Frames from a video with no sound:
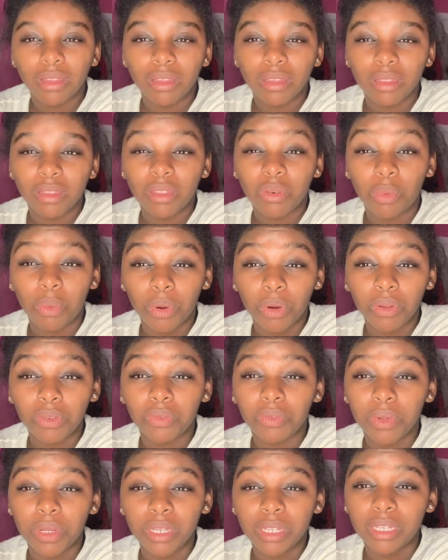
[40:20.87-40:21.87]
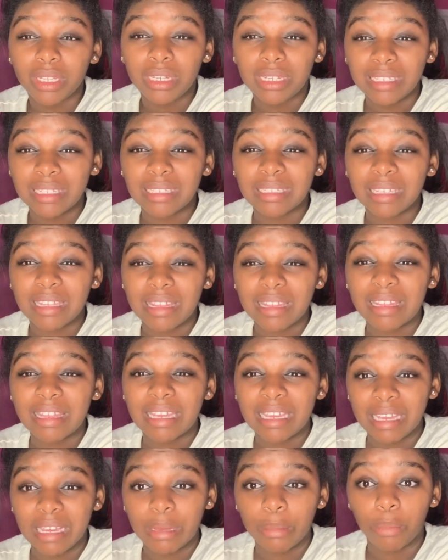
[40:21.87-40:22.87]
The world really needs to
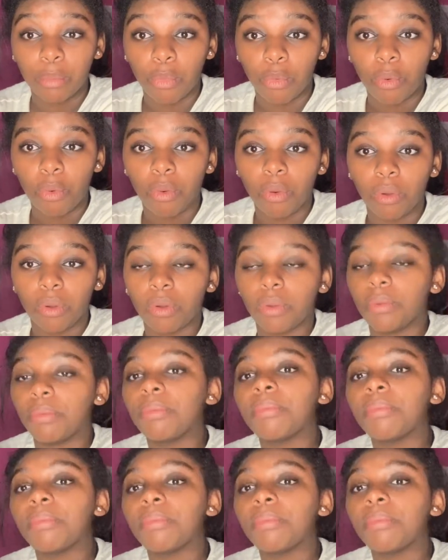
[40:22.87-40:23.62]
think more.